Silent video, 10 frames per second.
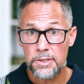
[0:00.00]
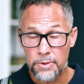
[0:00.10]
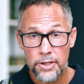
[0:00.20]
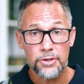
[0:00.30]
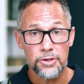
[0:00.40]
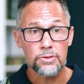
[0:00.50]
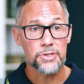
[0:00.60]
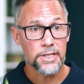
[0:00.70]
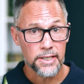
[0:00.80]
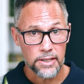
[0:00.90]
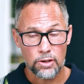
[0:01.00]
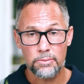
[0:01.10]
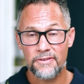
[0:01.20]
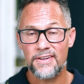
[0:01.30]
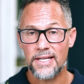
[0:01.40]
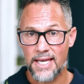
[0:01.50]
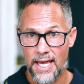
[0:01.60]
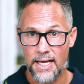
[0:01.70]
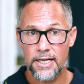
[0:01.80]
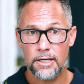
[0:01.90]
some good news that enclomiphene
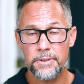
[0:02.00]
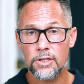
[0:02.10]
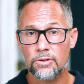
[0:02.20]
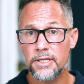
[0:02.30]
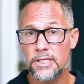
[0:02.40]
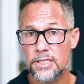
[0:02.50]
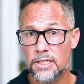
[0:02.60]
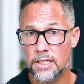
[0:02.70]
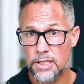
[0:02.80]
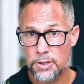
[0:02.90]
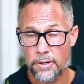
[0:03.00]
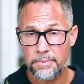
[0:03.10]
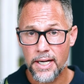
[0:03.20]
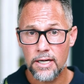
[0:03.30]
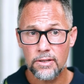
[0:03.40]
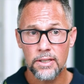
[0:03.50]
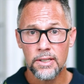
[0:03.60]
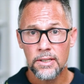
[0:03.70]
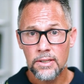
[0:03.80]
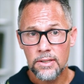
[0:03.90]
can help increase uh, sperm count,
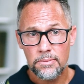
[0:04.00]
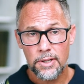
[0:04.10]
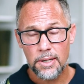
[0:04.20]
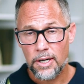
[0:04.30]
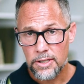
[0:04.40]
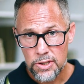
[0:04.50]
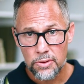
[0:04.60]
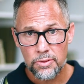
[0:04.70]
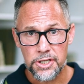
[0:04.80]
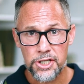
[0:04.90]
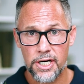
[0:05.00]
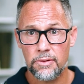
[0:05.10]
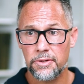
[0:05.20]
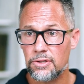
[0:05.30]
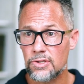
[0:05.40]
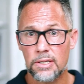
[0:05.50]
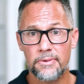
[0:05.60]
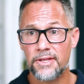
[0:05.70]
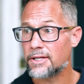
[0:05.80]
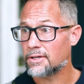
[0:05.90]
but I'm also going to share with you some
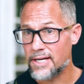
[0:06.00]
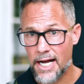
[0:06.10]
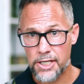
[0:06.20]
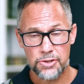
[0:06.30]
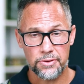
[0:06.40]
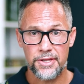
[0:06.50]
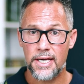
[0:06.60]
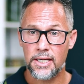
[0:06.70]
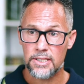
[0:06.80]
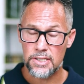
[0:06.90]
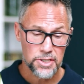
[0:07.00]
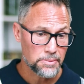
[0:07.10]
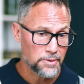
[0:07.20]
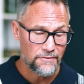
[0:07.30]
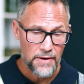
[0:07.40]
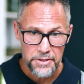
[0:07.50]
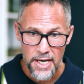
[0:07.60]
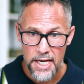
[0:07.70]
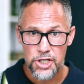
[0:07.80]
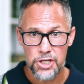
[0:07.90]
of the other natural things and some of the
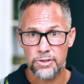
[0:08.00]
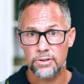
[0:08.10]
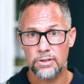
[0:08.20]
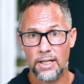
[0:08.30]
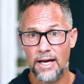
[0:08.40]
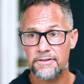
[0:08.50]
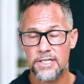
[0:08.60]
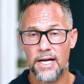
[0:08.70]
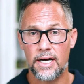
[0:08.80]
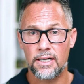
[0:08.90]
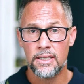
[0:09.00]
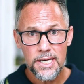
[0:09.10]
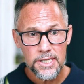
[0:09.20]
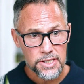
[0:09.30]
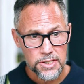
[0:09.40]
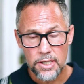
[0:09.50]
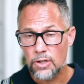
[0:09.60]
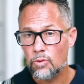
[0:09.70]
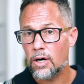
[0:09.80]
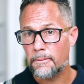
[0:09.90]
foundational lifestyle pieces that
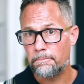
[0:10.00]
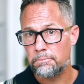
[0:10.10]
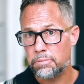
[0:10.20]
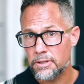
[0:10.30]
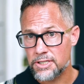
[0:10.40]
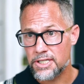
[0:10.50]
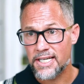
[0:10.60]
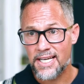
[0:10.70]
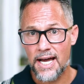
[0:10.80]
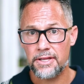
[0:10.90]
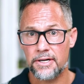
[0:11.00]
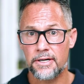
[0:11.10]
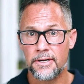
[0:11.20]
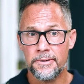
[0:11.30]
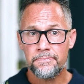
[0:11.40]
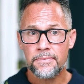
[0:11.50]
you want to put together